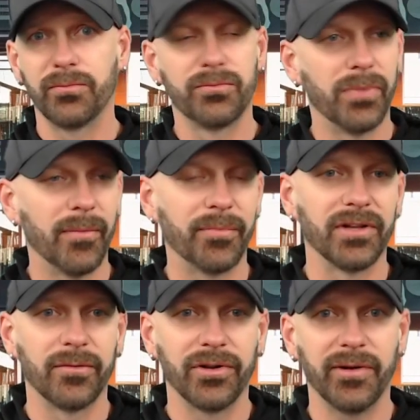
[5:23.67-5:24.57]
pump up a
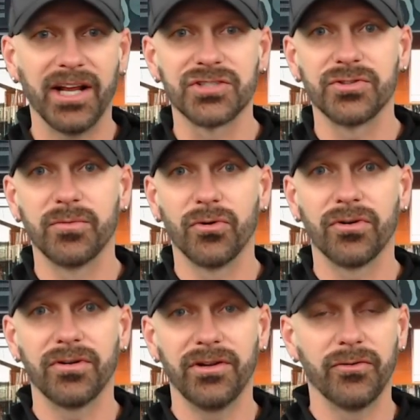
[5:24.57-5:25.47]
little bit extra,
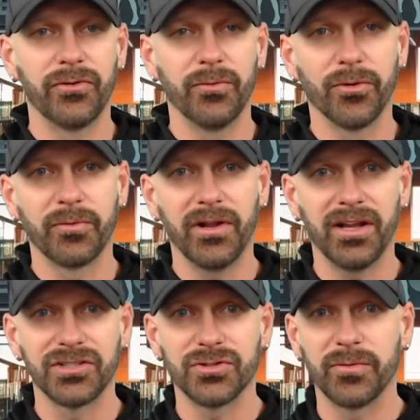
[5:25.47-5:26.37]
more, a few more
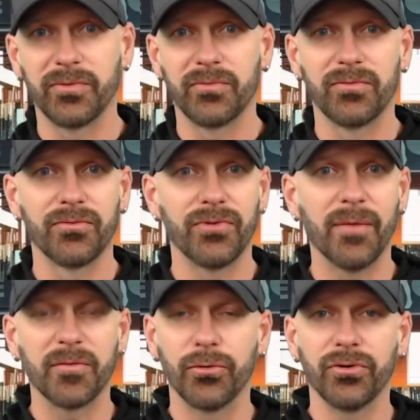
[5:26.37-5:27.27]
extra grams
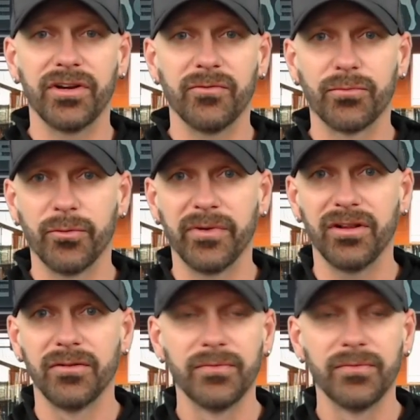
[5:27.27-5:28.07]
of protein per meal.